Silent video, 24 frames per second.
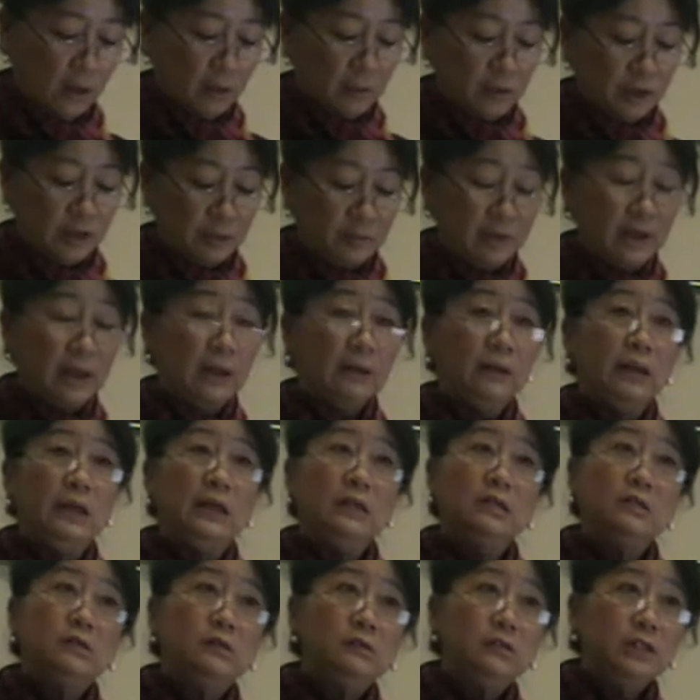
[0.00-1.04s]
Would it be an
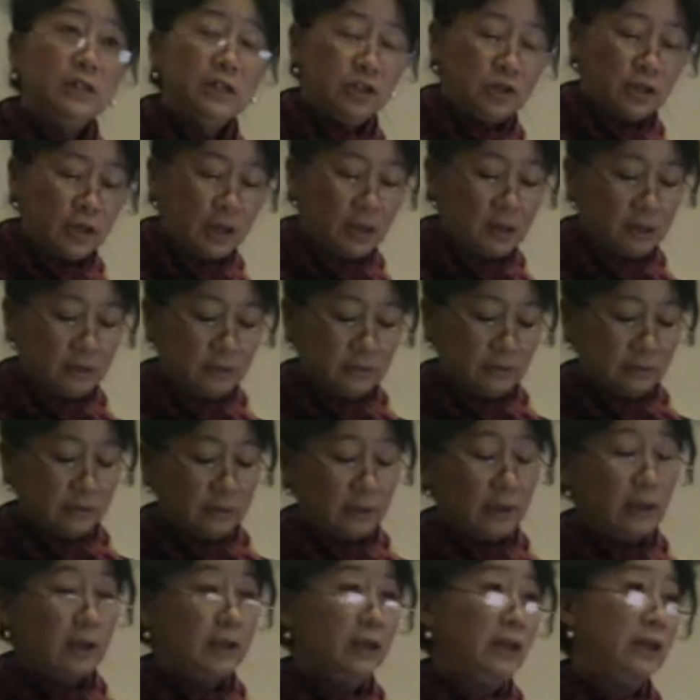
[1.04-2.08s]
ESOL teacher,
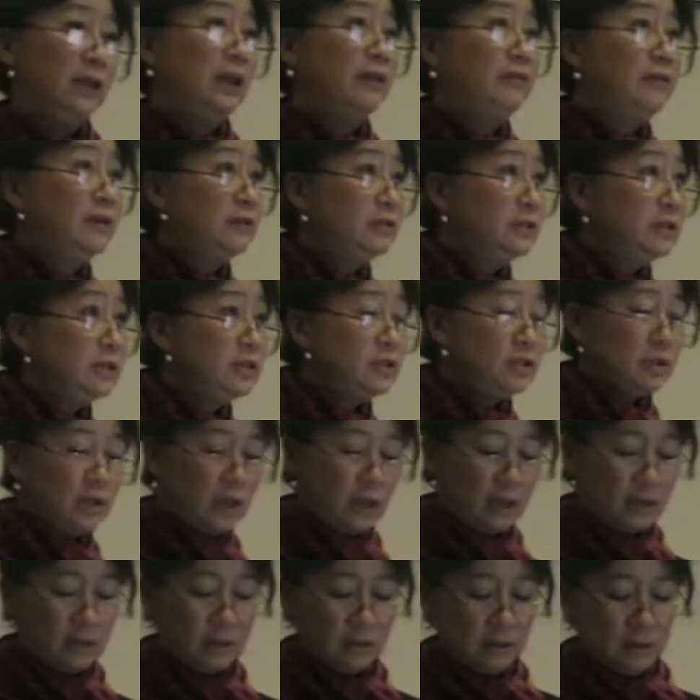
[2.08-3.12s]
an EFL teacher,
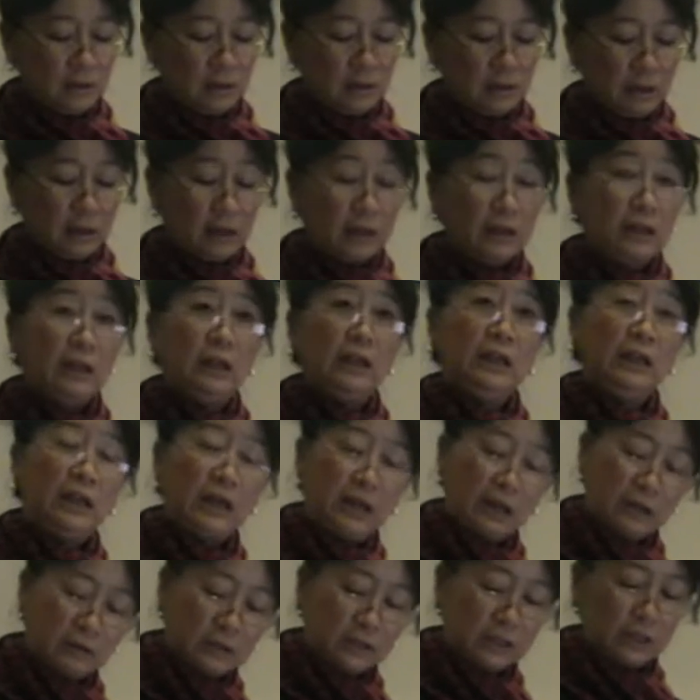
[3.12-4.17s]
an
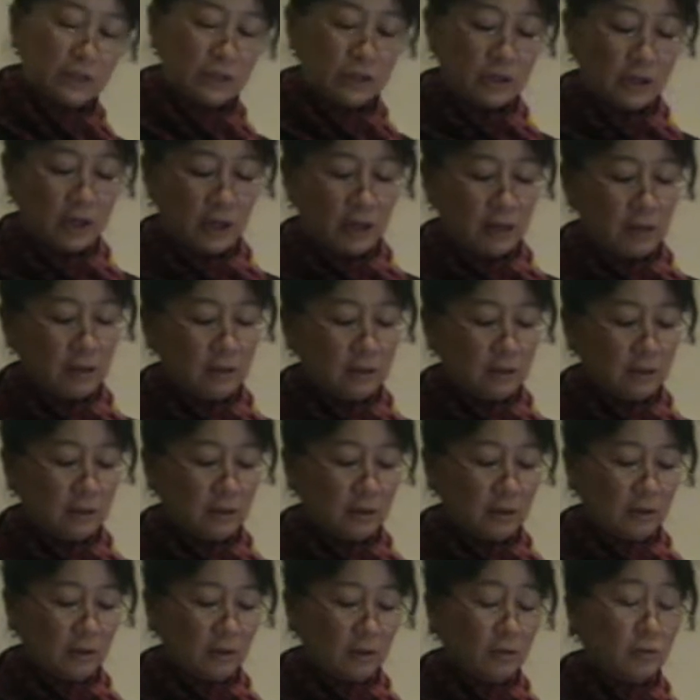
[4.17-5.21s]
EAL teacher,
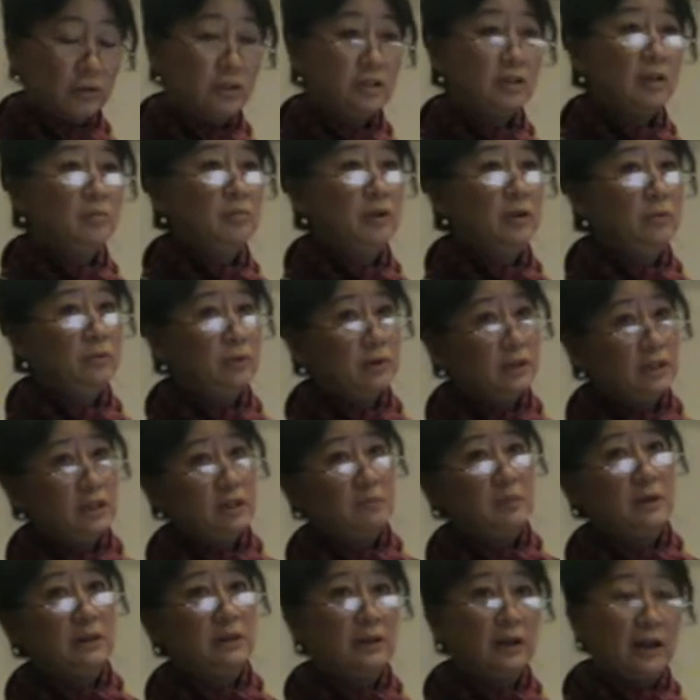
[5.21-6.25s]
or someone who can
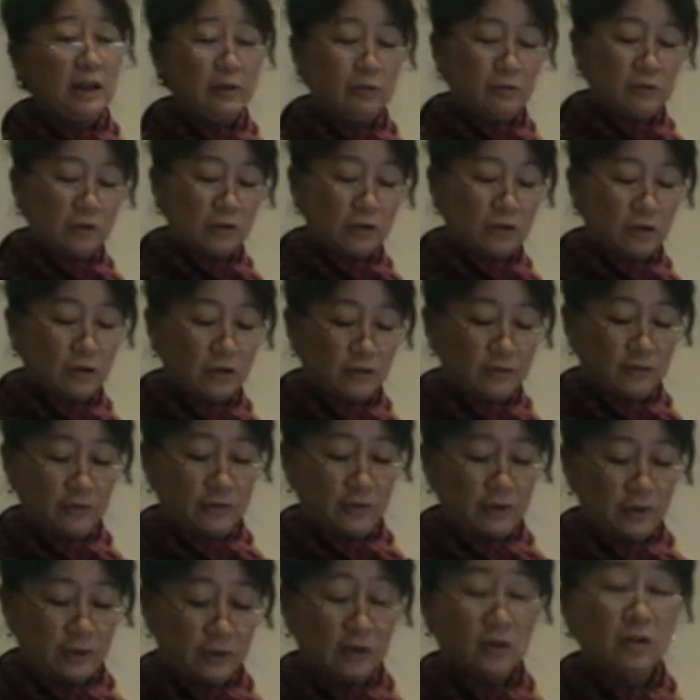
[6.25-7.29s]
speak the language of
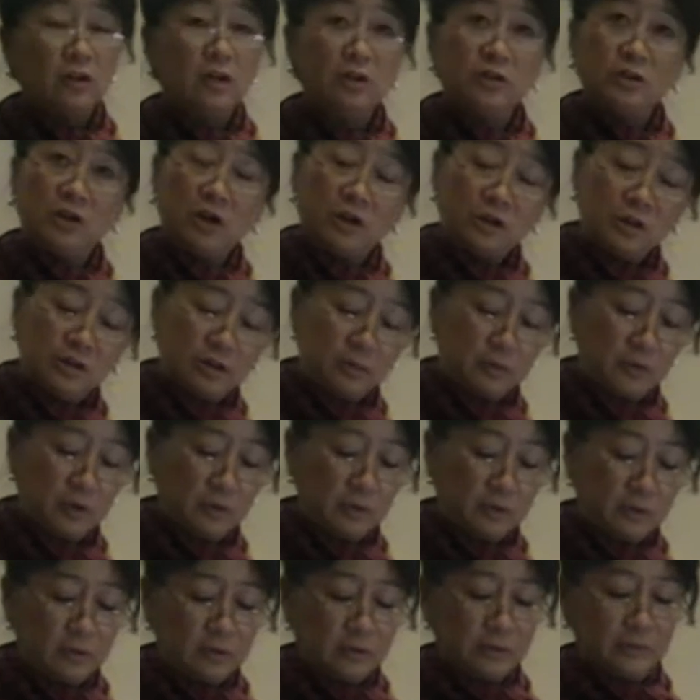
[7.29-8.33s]
the targeted
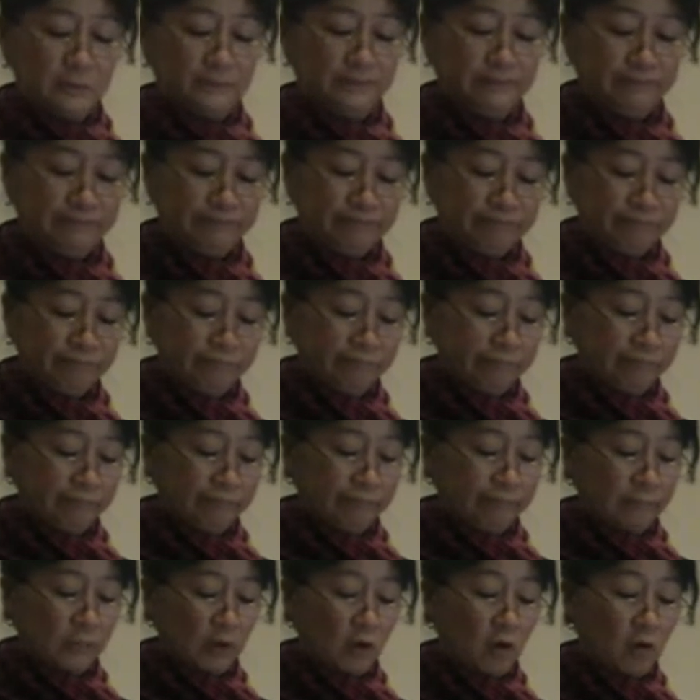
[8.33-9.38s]
pupils?
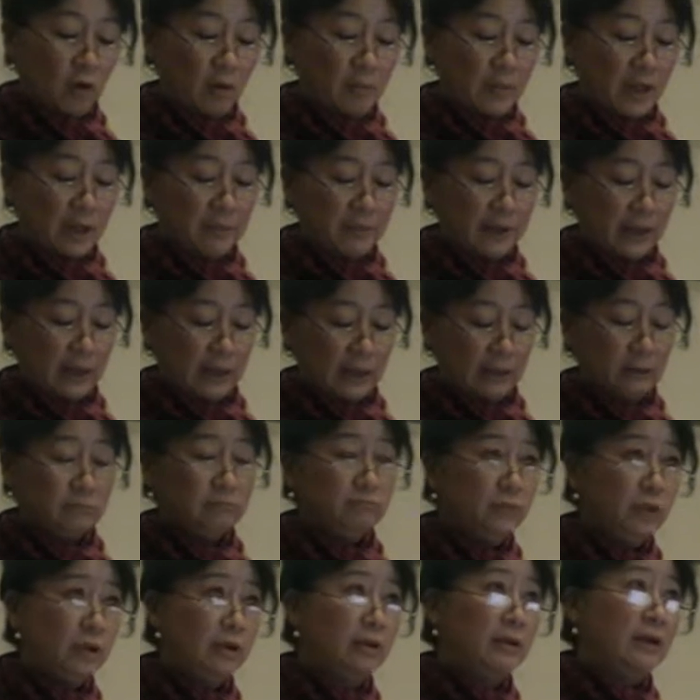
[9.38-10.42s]
Or maybe,
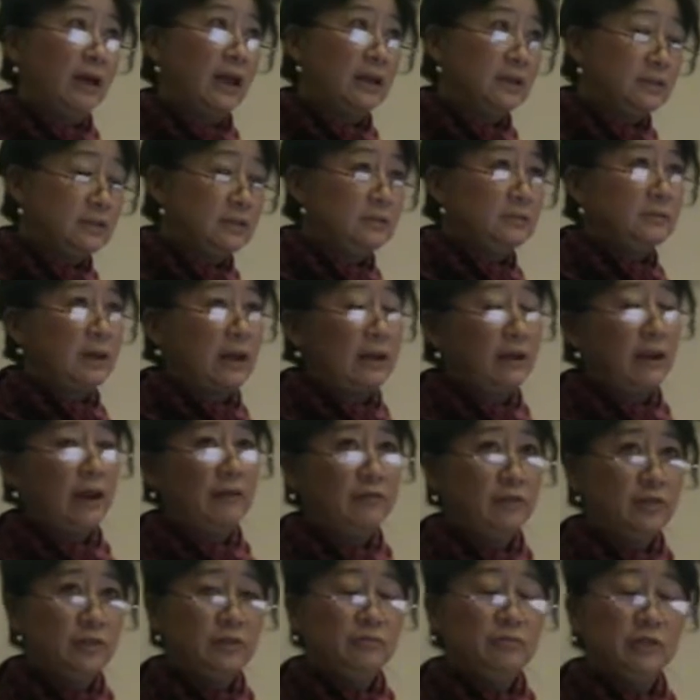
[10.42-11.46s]
as that
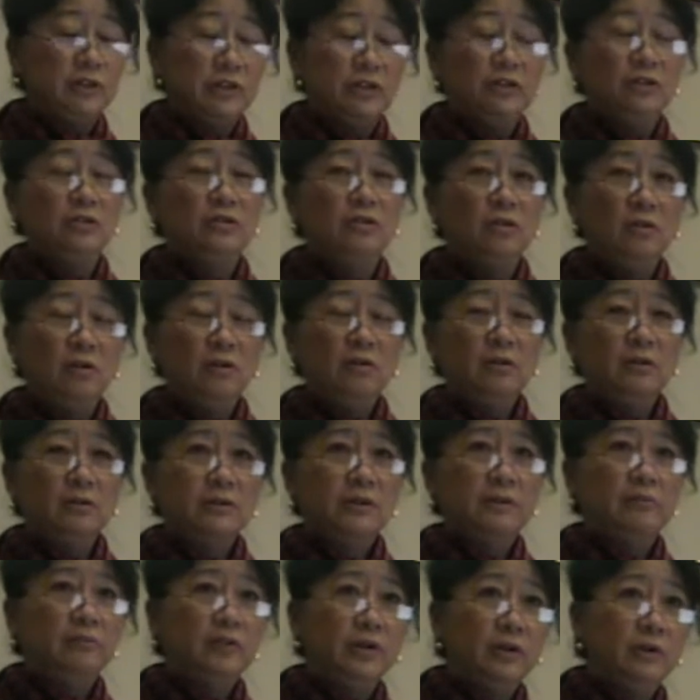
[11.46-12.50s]
advert we just saw,
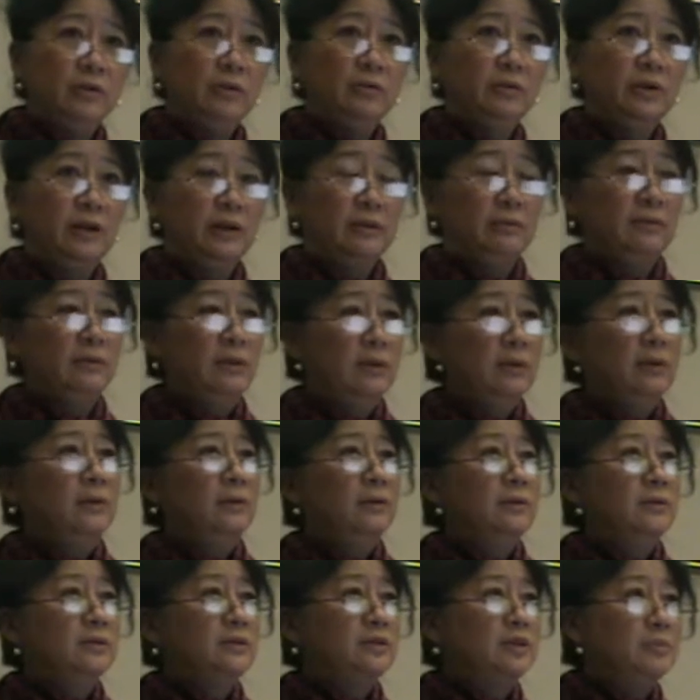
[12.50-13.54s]
someone who can
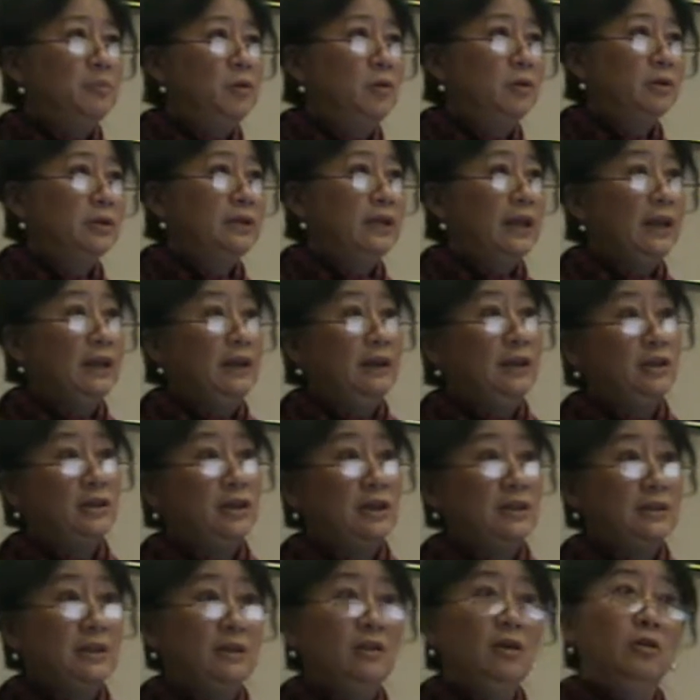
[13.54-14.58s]
support
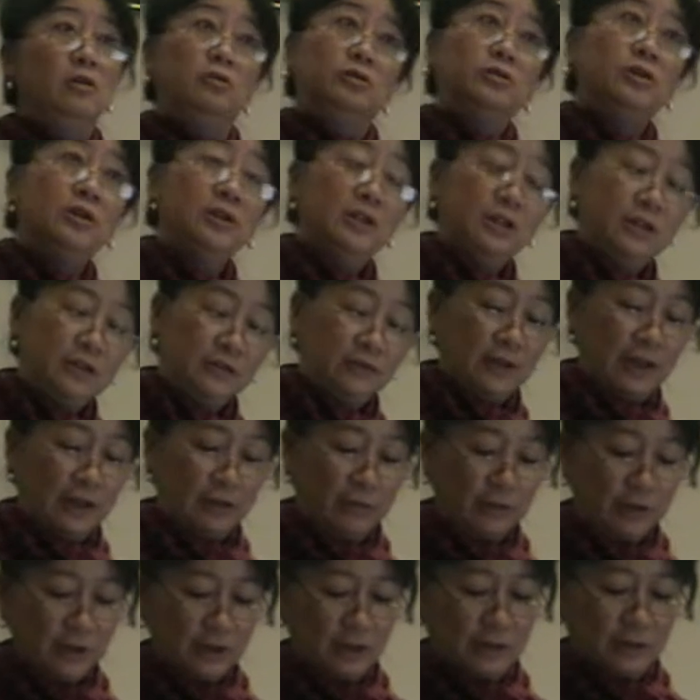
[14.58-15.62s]
English as an alternative
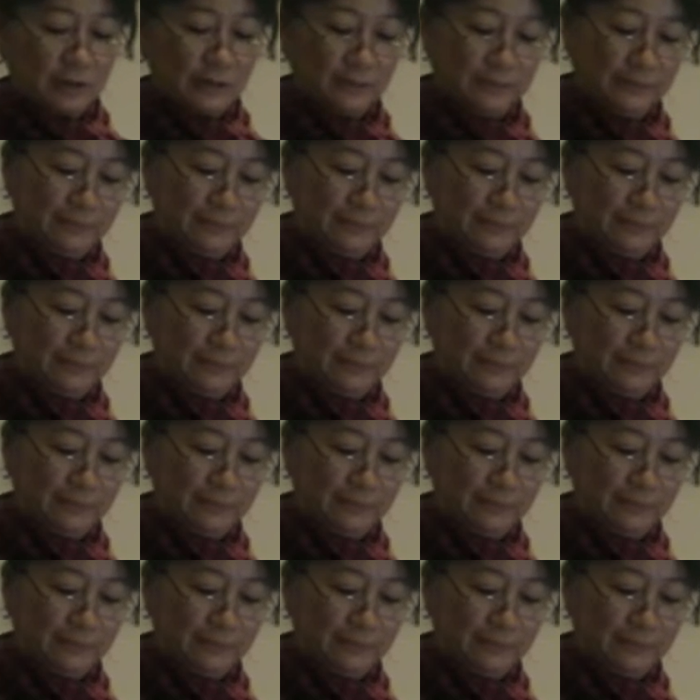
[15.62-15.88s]
language?